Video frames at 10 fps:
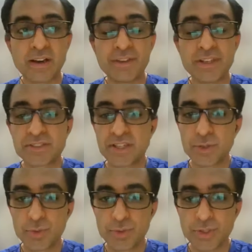we still
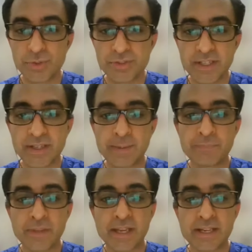do use it,
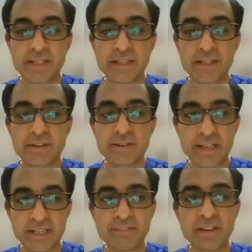and
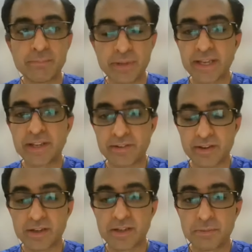relatively benign
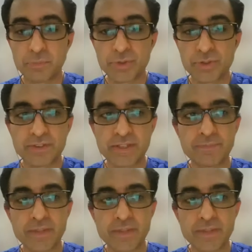drug, both of them.